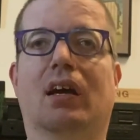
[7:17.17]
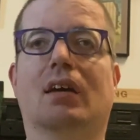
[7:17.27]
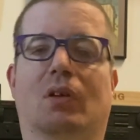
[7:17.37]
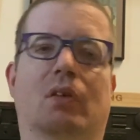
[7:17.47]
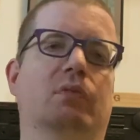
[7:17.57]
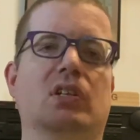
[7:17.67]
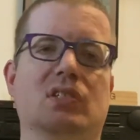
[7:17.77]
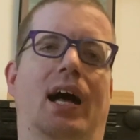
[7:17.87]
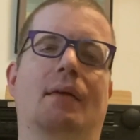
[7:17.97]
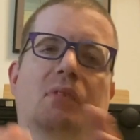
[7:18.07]
for the first
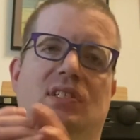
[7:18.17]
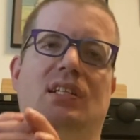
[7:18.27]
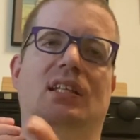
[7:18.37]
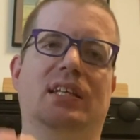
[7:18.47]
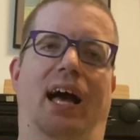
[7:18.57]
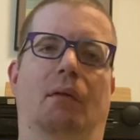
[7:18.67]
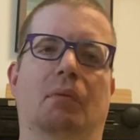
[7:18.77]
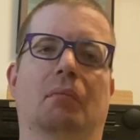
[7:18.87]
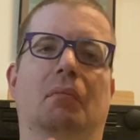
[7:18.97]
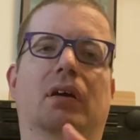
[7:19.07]
time listening to the
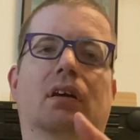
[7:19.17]
album